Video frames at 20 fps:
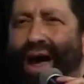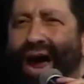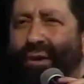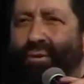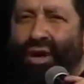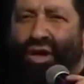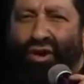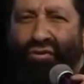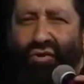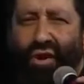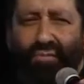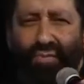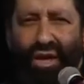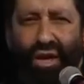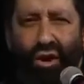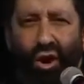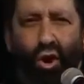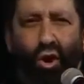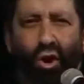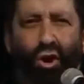perish from
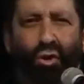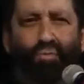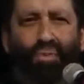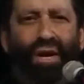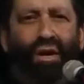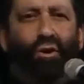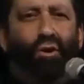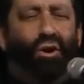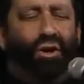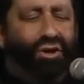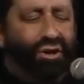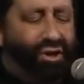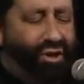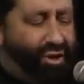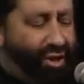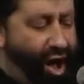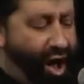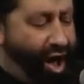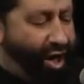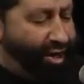the earth because
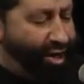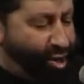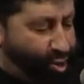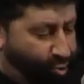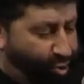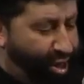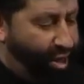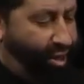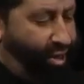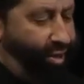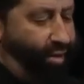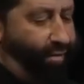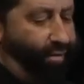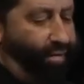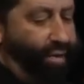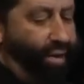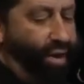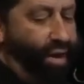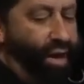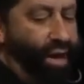God is real.
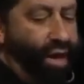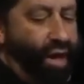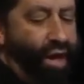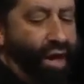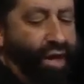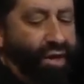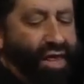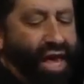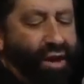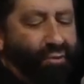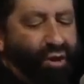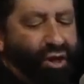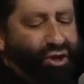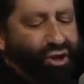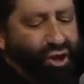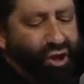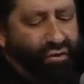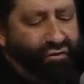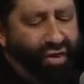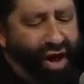They would
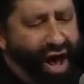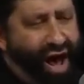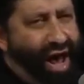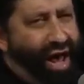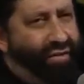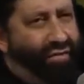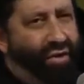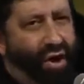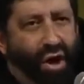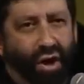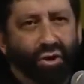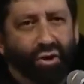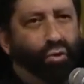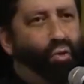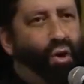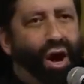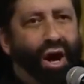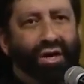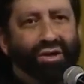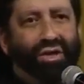survive.
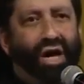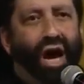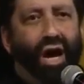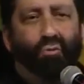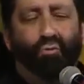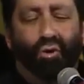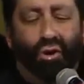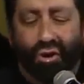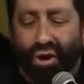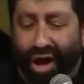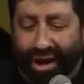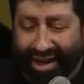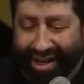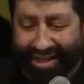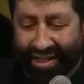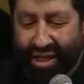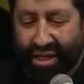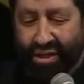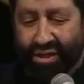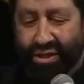Otherwise, I would not
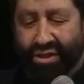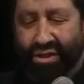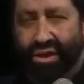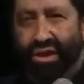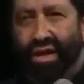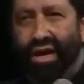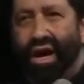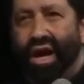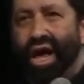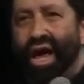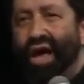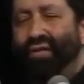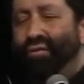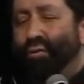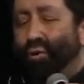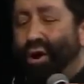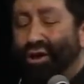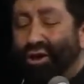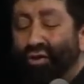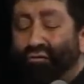exist. If
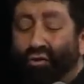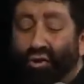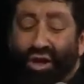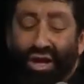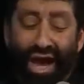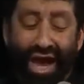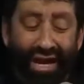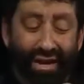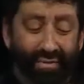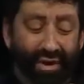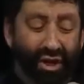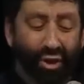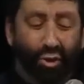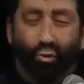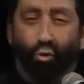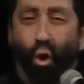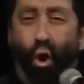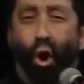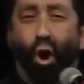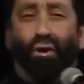it wasn't for the enemy's
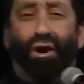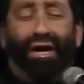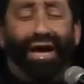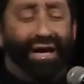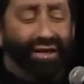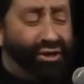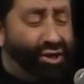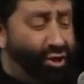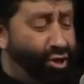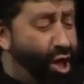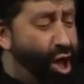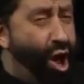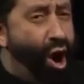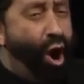war against the,